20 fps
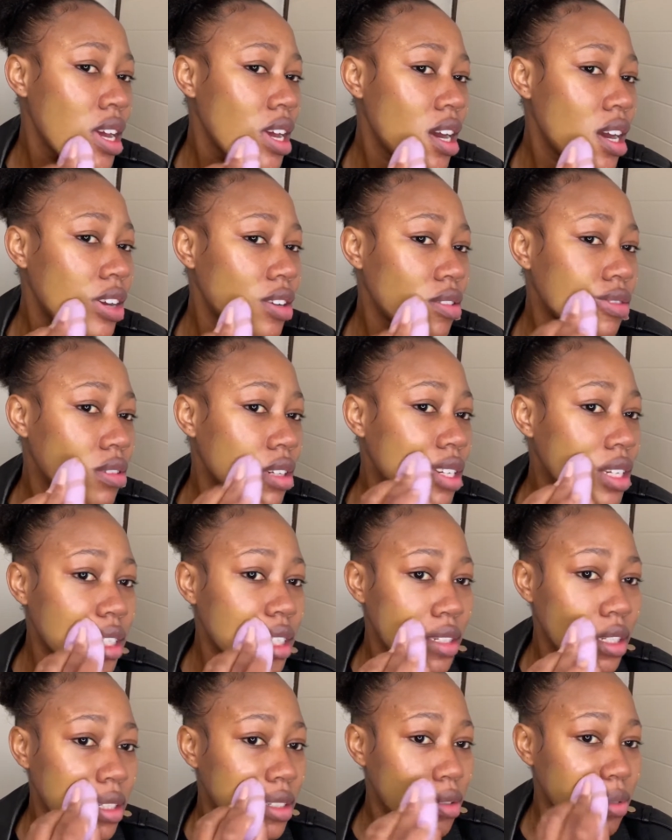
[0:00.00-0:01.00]
I really
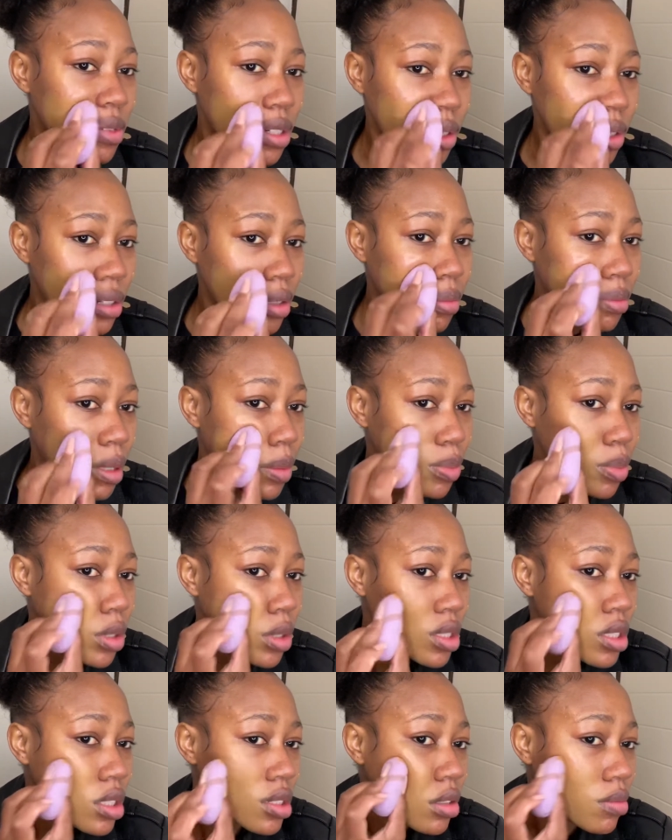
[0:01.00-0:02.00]
need to work on my
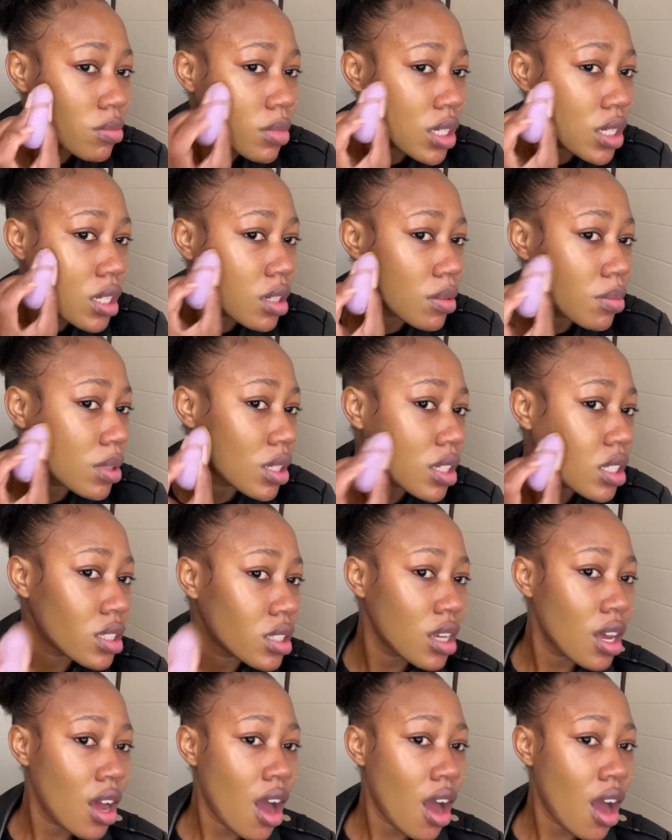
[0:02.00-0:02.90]
personal makeup kit.